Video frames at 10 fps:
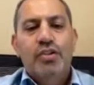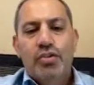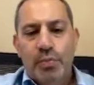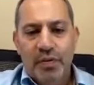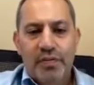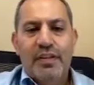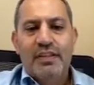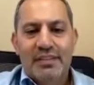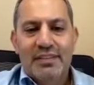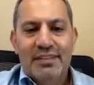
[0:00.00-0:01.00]
to
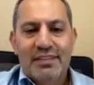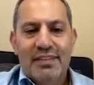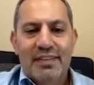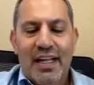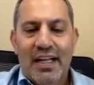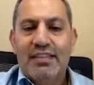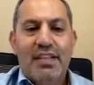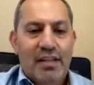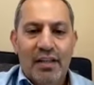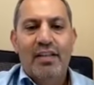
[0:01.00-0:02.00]
prevent cancer
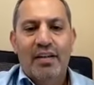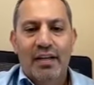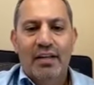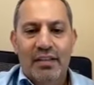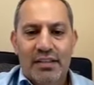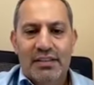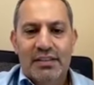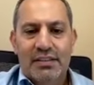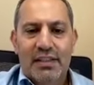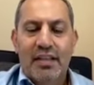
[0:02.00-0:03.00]
and other
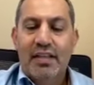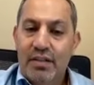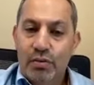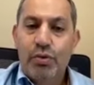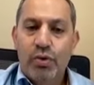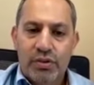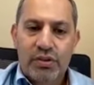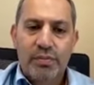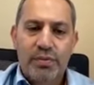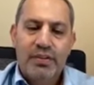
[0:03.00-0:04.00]
illnesses, and they do
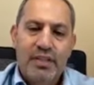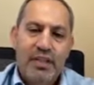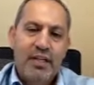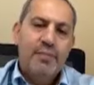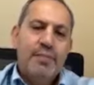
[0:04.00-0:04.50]
contribute in that.